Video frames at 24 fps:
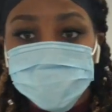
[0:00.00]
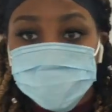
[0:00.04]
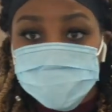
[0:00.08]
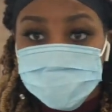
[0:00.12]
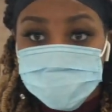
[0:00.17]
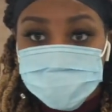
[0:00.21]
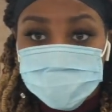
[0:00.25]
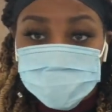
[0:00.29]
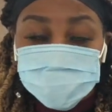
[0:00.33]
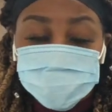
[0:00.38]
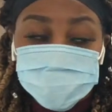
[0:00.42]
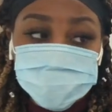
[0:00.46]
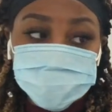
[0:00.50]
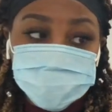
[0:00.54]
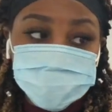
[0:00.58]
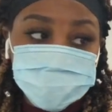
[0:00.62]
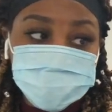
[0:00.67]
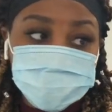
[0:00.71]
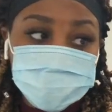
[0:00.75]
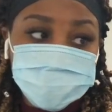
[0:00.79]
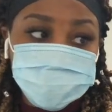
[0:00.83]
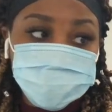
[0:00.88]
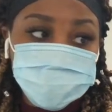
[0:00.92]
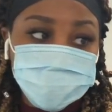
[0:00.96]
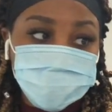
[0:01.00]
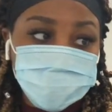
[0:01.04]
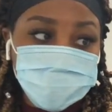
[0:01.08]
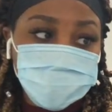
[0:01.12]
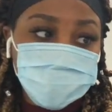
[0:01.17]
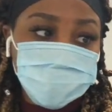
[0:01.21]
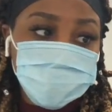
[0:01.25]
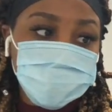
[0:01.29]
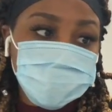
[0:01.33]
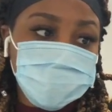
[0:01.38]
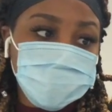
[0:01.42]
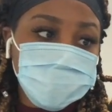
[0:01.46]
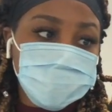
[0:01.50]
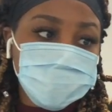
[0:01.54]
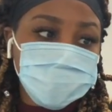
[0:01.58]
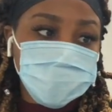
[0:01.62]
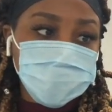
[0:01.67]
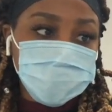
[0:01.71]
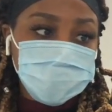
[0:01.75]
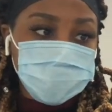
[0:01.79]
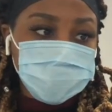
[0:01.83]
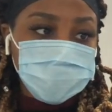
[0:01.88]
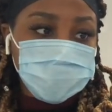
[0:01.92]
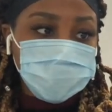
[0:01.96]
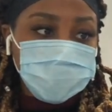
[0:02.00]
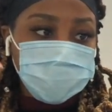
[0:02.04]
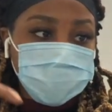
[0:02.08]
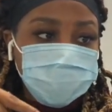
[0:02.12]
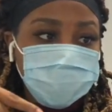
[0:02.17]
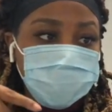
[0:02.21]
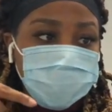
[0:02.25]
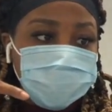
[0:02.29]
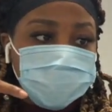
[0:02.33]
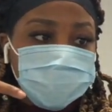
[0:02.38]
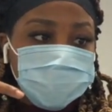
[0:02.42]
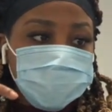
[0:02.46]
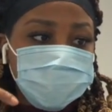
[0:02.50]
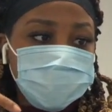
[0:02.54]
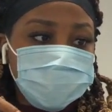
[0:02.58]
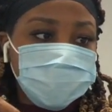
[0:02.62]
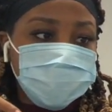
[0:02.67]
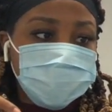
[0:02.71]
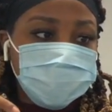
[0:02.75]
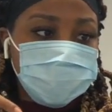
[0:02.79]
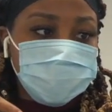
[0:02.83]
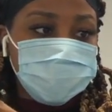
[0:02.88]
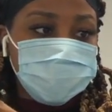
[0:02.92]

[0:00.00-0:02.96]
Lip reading: I just got off my break. I'm gonna go back down